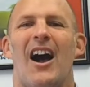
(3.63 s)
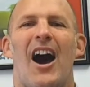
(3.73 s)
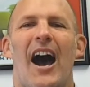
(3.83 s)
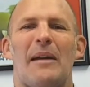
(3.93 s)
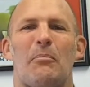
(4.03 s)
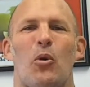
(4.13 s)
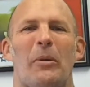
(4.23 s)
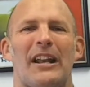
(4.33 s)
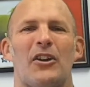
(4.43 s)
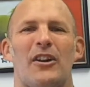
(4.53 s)
Hi, Paul
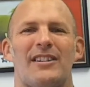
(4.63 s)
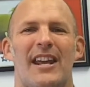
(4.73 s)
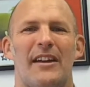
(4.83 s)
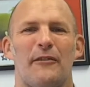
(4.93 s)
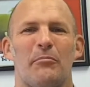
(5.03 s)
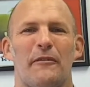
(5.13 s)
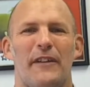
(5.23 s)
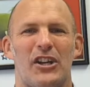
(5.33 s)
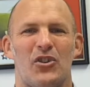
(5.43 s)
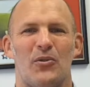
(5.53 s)
Billinghurst here from
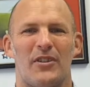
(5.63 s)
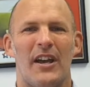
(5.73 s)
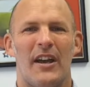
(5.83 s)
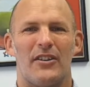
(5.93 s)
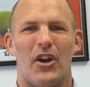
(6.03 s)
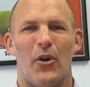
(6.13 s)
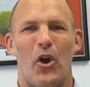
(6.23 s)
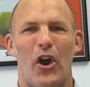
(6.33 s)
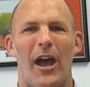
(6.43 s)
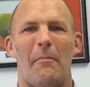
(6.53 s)
professionals
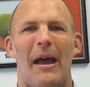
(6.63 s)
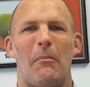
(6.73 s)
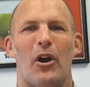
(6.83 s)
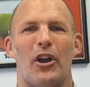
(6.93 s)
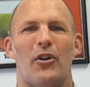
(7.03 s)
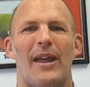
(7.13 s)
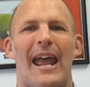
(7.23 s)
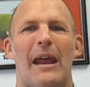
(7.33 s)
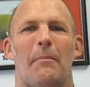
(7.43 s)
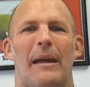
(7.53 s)
Tauranga, Mount Maunganui
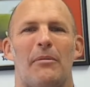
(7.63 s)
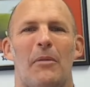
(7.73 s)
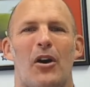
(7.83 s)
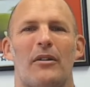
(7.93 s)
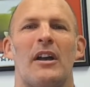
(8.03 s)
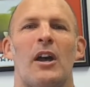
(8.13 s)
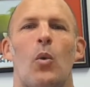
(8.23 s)
and Papamoa.